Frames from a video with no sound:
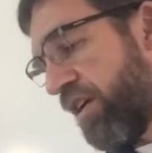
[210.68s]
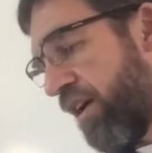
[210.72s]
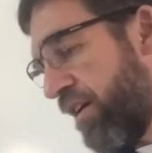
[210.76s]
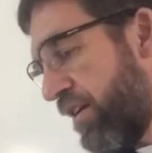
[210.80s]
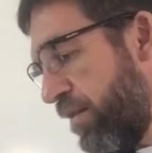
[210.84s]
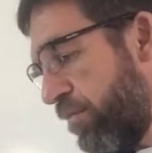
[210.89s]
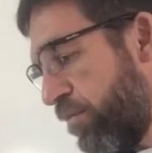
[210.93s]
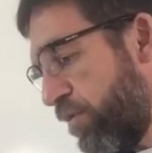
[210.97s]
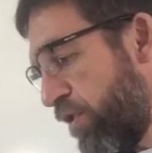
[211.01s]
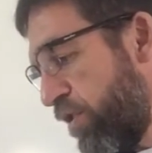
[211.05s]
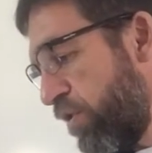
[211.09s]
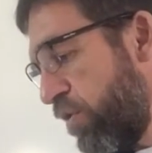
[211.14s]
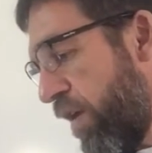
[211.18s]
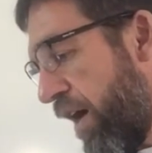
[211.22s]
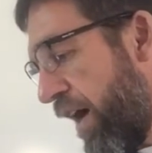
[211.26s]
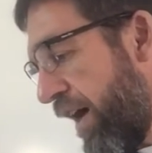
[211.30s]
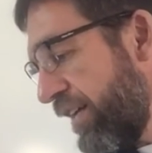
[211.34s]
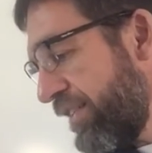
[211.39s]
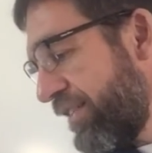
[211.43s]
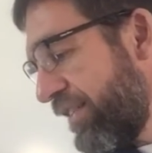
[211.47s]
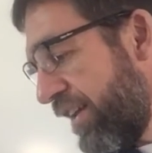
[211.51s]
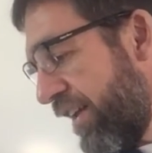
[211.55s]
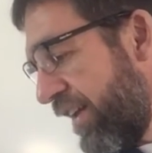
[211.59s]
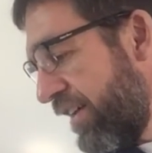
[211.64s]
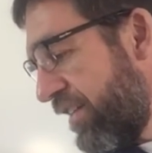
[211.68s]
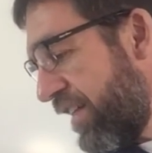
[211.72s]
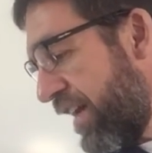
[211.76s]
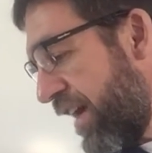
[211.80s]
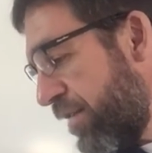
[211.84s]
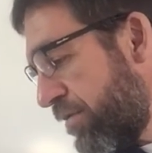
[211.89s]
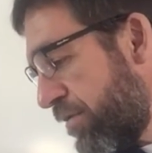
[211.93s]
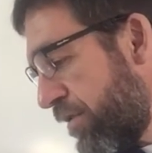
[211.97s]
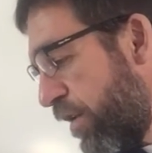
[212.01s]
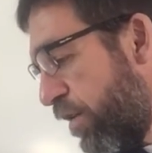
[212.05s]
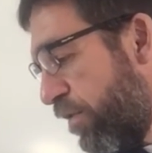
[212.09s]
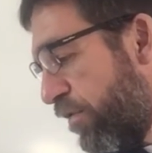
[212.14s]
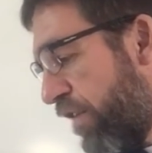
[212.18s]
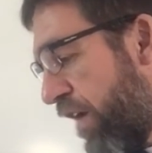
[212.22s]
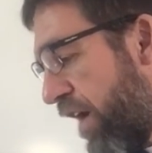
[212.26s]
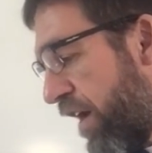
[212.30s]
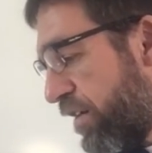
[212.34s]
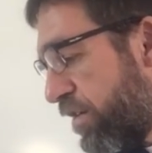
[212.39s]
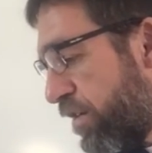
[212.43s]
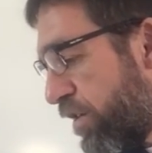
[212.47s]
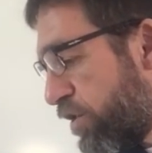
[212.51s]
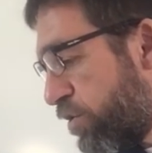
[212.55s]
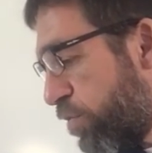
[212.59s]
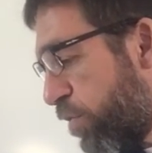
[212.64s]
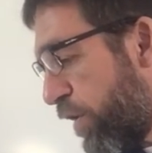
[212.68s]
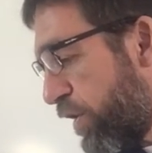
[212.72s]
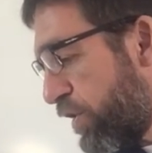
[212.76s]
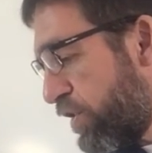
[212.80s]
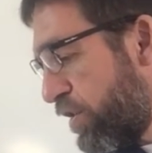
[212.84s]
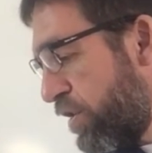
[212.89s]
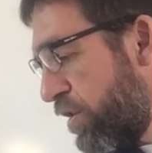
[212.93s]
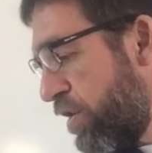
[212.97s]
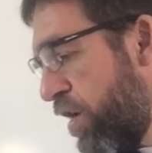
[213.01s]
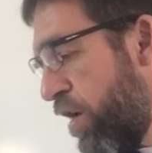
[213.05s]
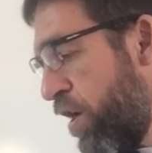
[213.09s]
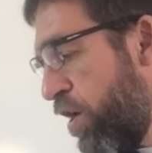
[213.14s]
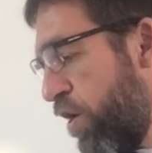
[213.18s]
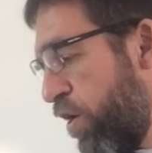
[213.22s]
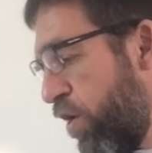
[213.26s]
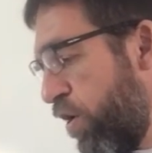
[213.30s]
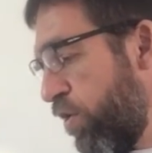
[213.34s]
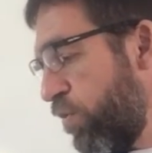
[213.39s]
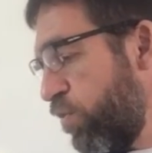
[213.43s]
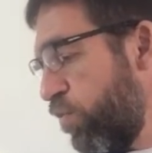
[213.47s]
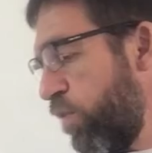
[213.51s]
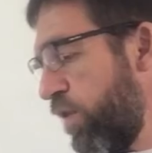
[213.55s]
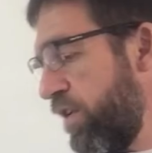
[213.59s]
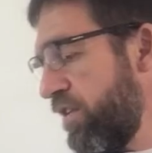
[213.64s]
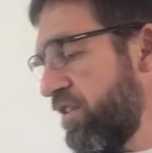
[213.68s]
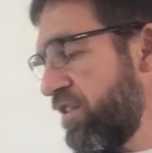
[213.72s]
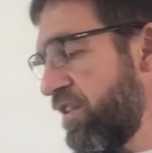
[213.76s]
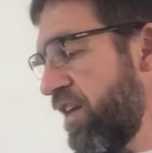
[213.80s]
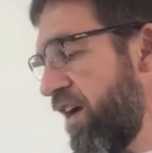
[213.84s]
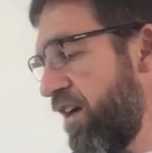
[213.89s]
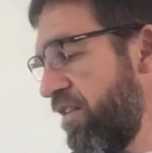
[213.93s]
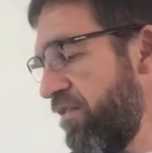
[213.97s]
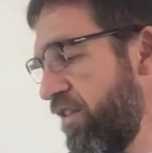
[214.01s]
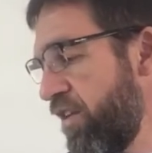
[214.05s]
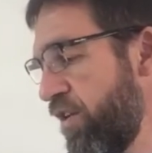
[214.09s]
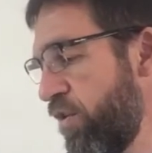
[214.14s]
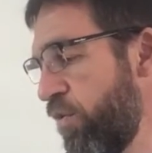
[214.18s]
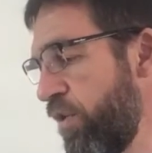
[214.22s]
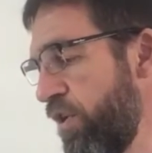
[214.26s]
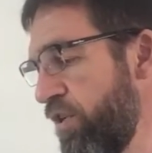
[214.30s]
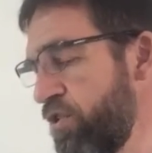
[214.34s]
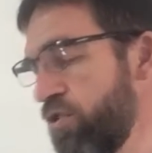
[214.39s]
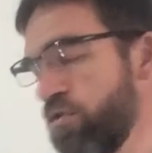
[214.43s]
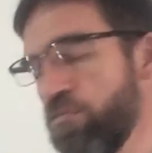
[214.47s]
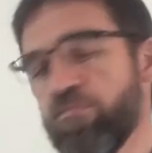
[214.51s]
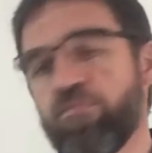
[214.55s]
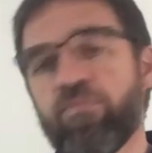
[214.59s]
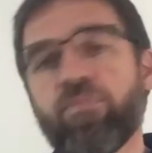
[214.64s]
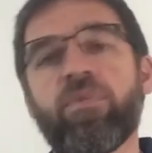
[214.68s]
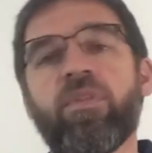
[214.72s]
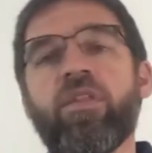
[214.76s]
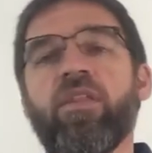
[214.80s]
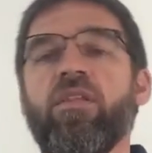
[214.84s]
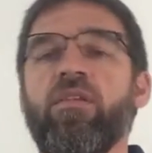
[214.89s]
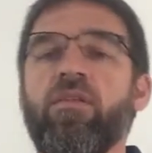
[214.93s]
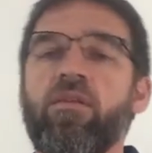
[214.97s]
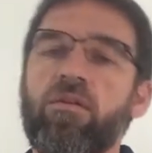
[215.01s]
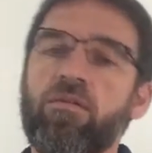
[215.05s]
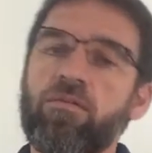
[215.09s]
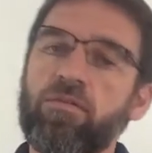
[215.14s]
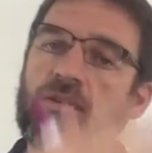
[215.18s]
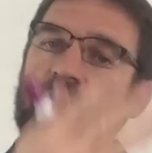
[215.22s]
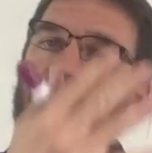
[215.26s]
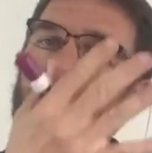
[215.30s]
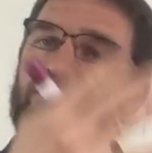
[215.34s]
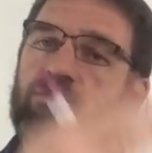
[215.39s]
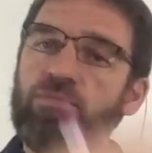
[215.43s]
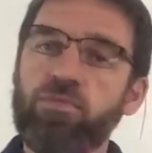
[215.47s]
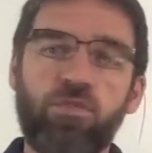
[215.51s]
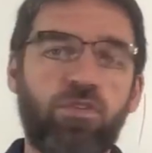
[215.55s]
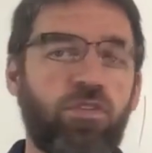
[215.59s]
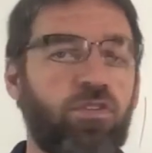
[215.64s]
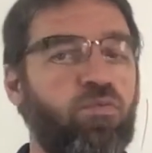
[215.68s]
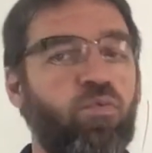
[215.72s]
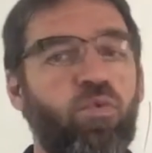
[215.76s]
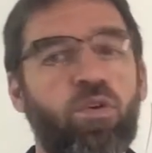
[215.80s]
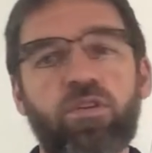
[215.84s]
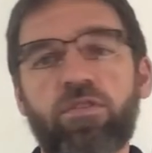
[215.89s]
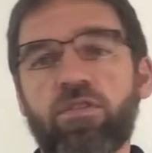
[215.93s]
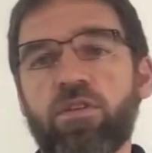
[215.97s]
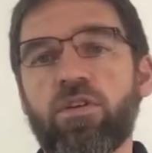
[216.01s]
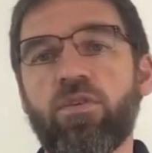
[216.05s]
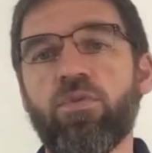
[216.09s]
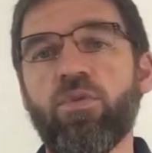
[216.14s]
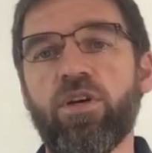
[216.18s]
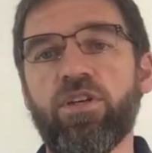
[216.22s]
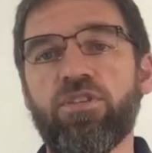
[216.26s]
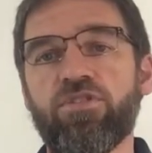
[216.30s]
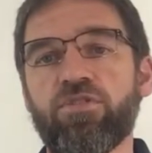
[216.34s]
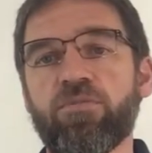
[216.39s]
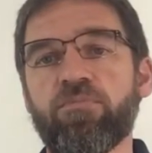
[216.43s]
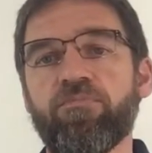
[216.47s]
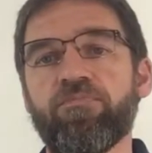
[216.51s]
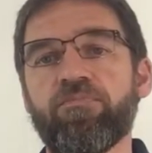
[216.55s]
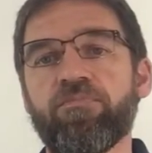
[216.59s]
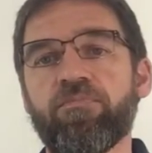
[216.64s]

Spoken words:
not number 2. Isolate the absolute value expression on one side of the equation. Okay, just work the equation.